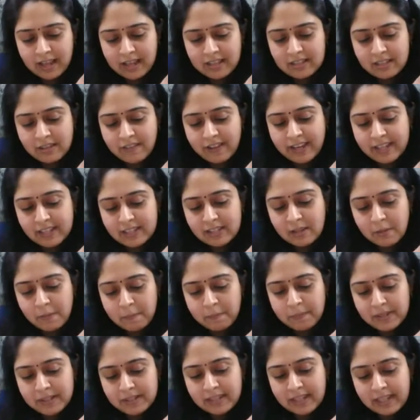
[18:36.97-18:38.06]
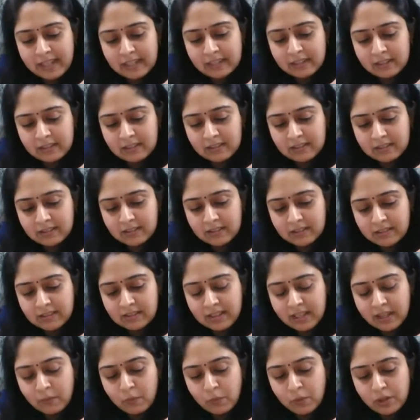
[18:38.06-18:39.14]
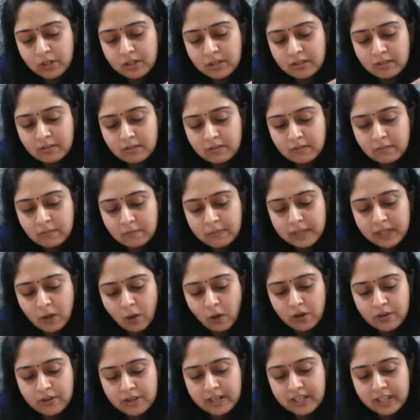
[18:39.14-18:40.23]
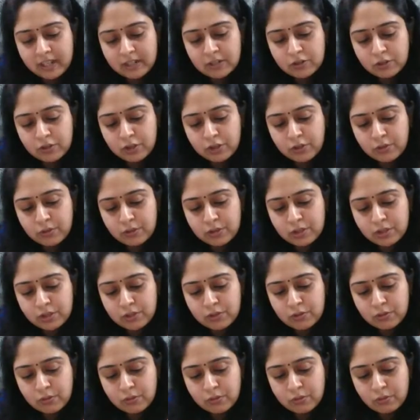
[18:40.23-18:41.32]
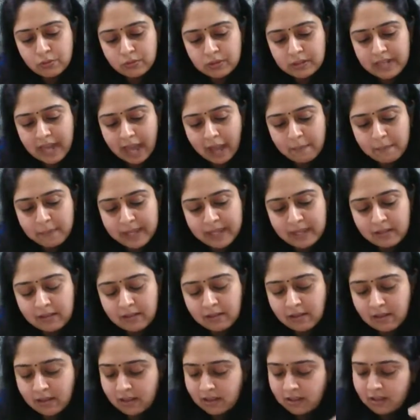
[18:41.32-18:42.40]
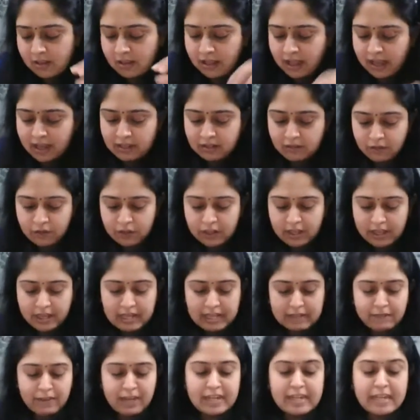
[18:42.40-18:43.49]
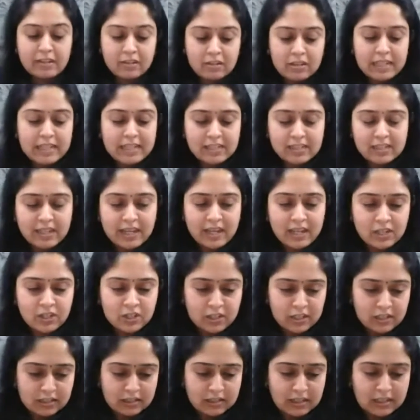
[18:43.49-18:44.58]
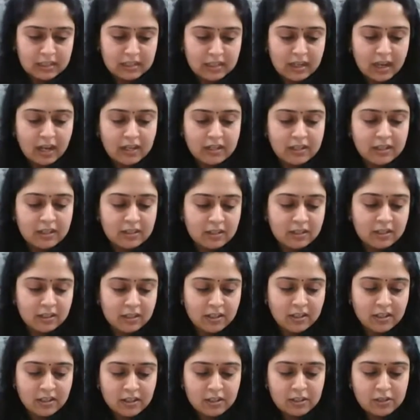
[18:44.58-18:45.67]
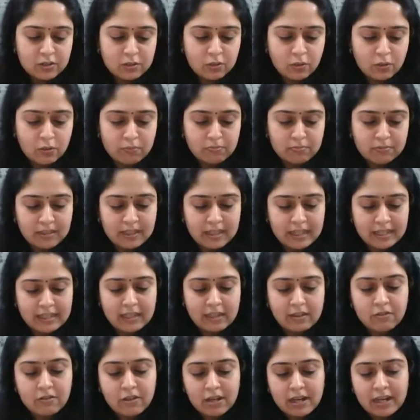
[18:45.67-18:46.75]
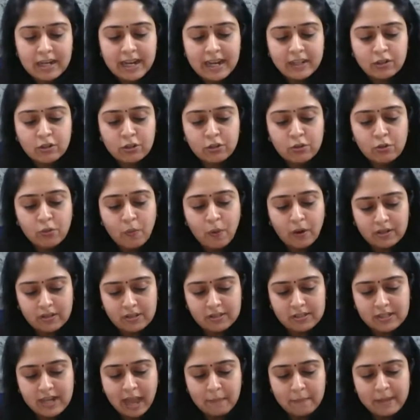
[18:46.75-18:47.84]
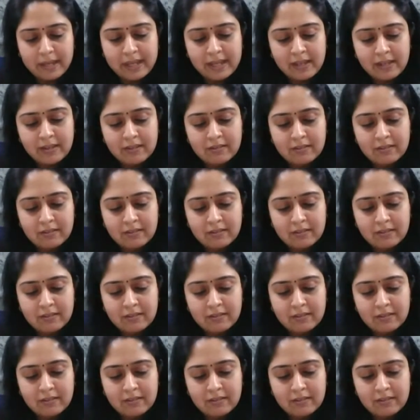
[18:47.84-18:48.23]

It's a very simple thing. They would be already introduced to dabbing at a very early stage in kindergarten, so they can relate to what is dabbing.